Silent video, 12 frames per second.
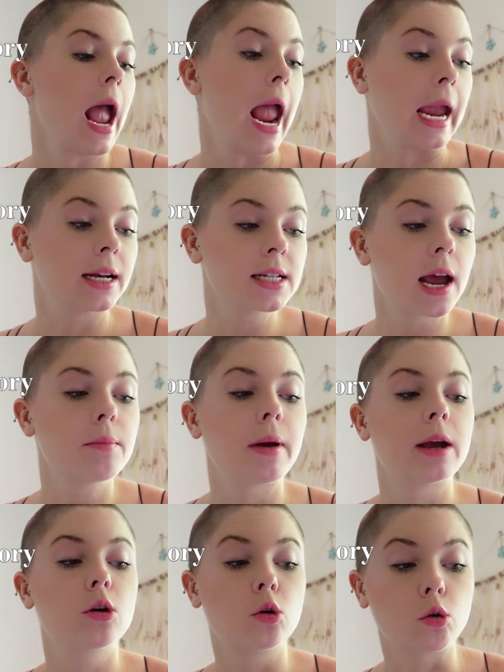
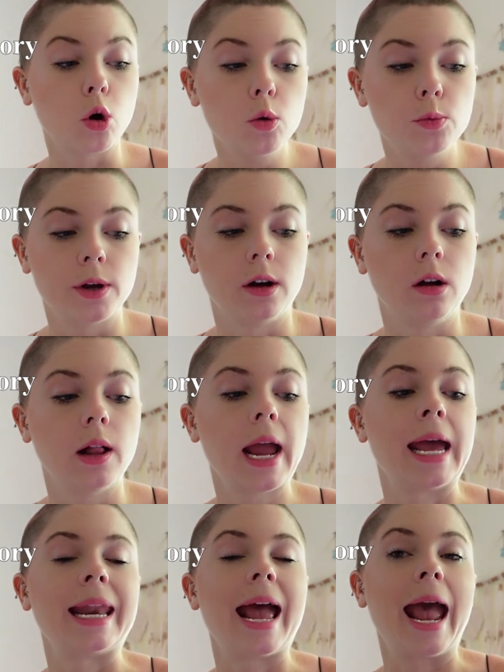antimicrobial,
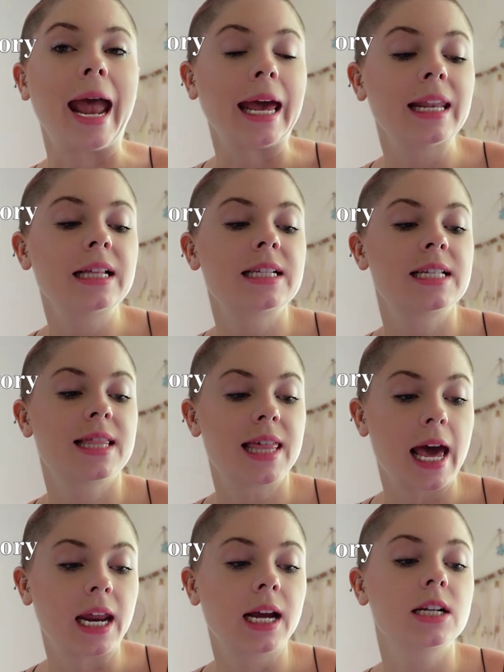and
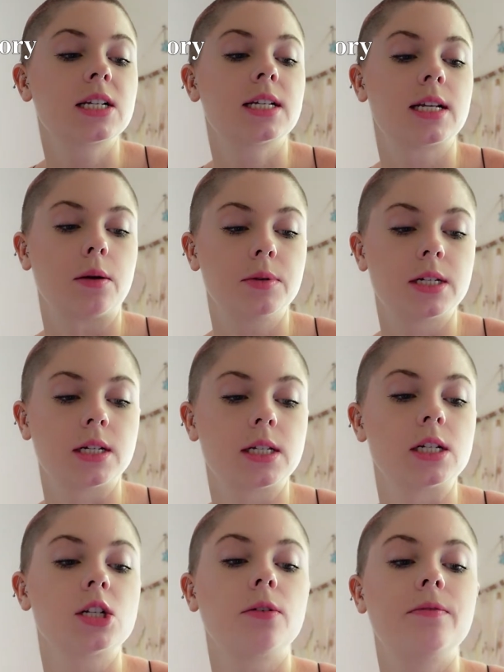anesthetic
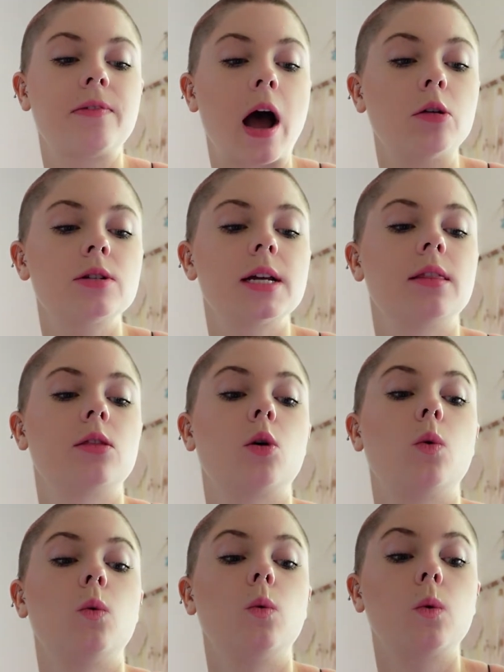substances found in the
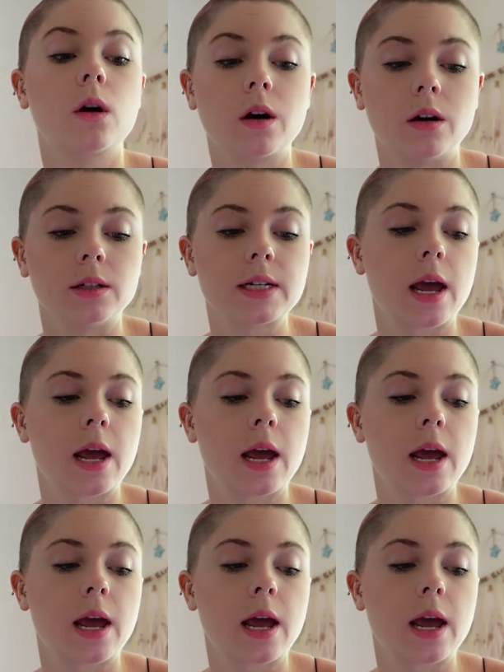world,